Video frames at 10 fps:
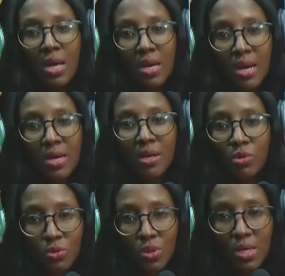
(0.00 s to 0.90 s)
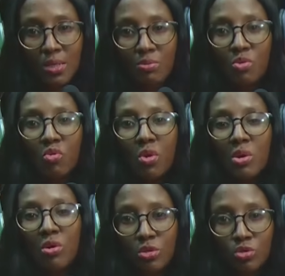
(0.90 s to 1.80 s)
now they want to hear them. We
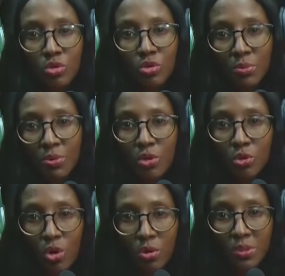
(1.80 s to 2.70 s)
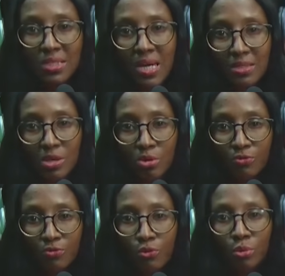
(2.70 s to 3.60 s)
go continue to bring you the updates as they
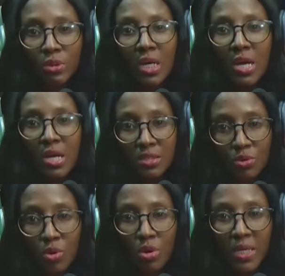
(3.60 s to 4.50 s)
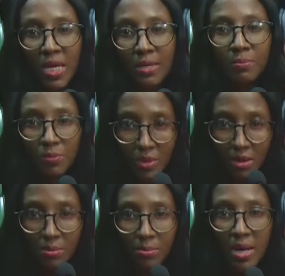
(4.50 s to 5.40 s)
unfold. So we'll come again.
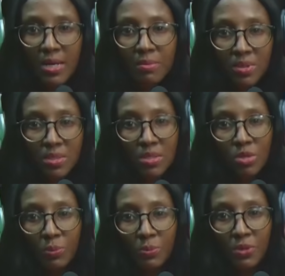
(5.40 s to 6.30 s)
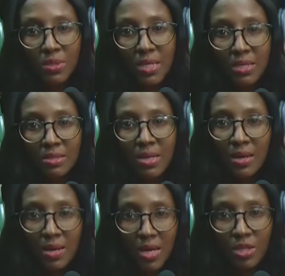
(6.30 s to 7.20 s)
My name still be Princess.
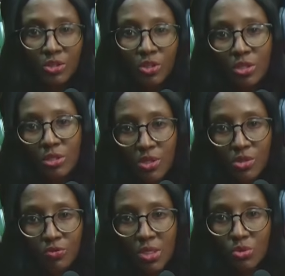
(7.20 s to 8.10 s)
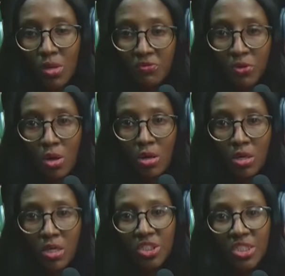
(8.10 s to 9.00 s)
Enjoy the rest of your day. 12
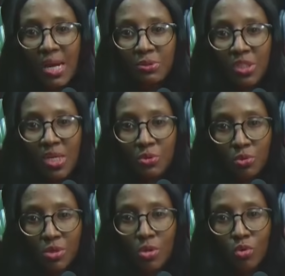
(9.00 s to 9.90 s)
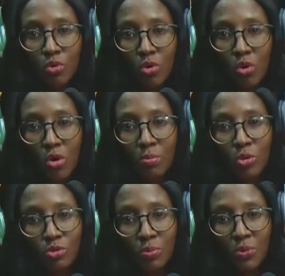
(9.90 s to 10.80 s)
o'clock, sharp tori will come
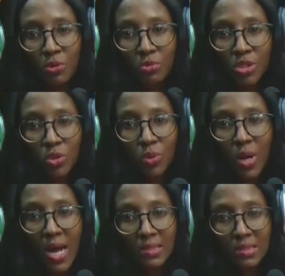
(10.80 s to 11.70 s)
on top your radio and